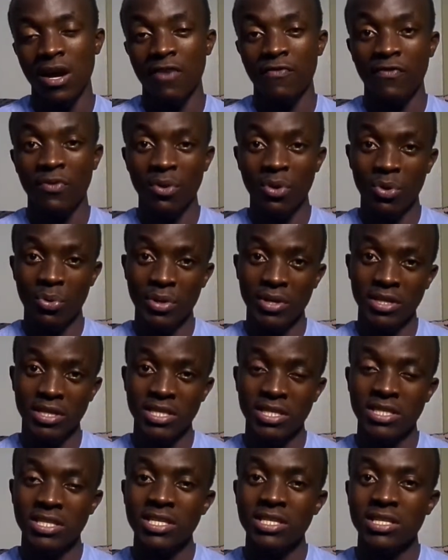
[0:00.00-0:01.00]
Following
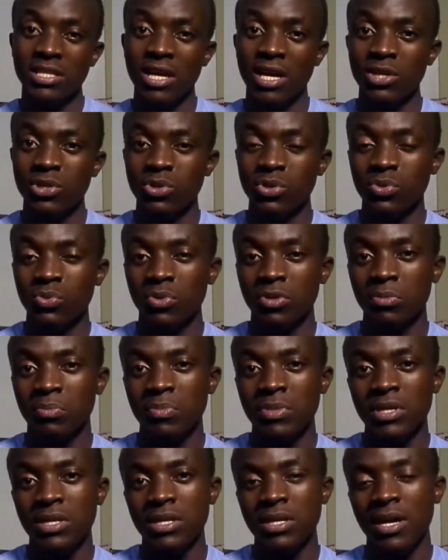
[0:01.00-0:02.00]
this discussion will
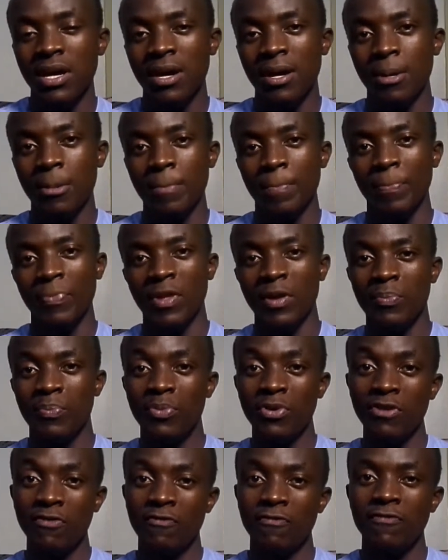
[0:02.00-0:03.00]
be a
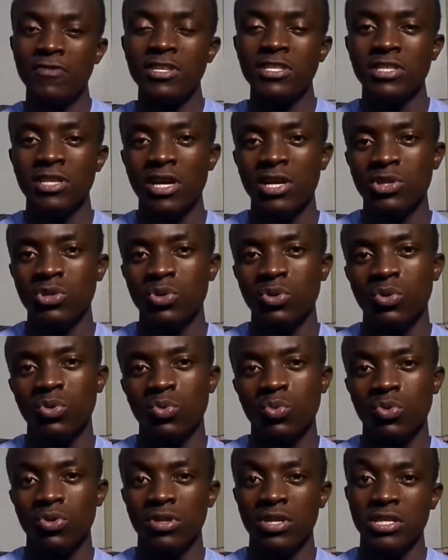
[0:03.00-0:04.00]
brief discussion on
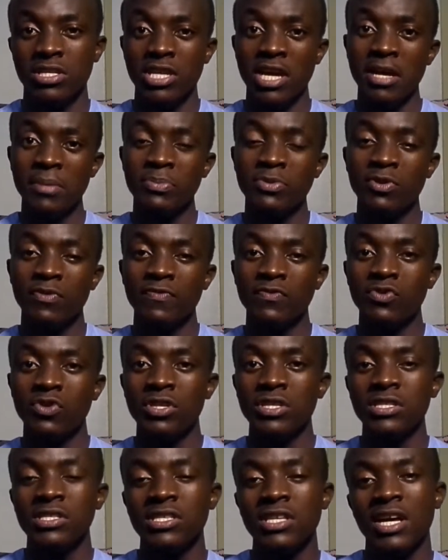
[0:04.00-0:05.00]
the types of
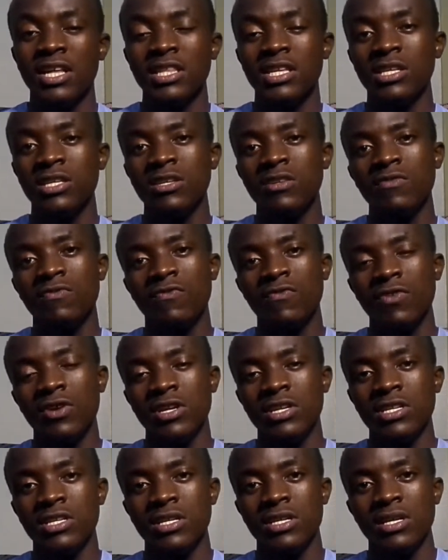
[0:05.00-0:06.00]
joints and the
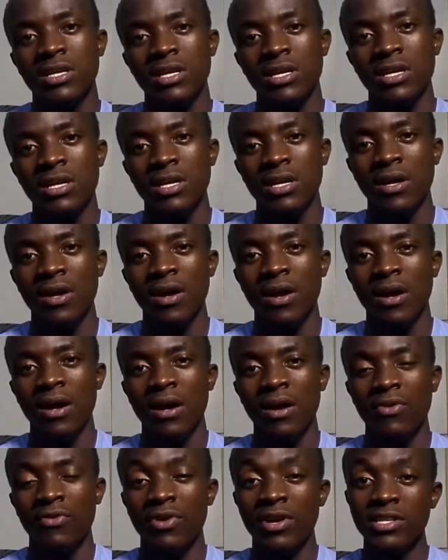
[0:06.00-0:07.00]
different
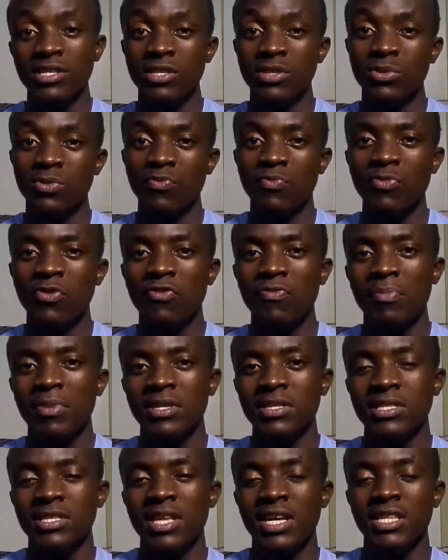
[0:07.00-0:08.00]
ranges of
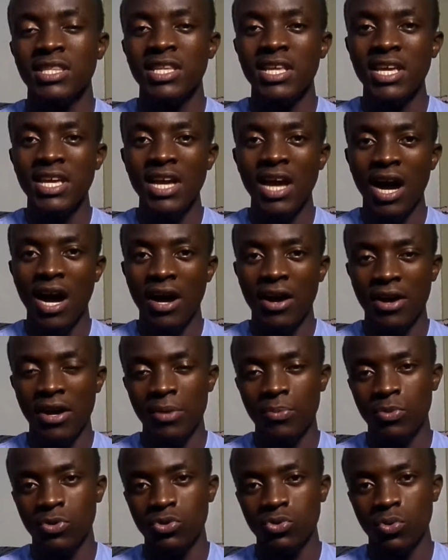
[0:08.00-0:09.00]
movements that they are
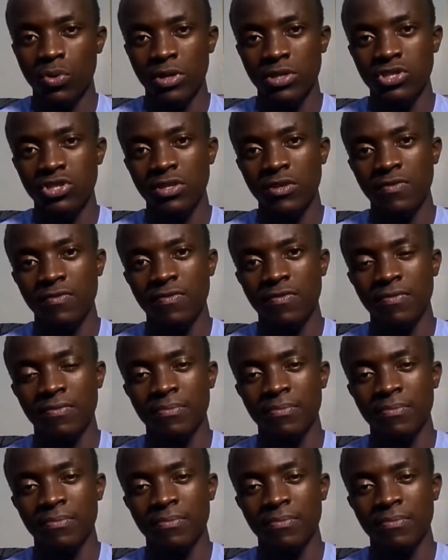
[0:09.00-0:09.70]
able to achieve.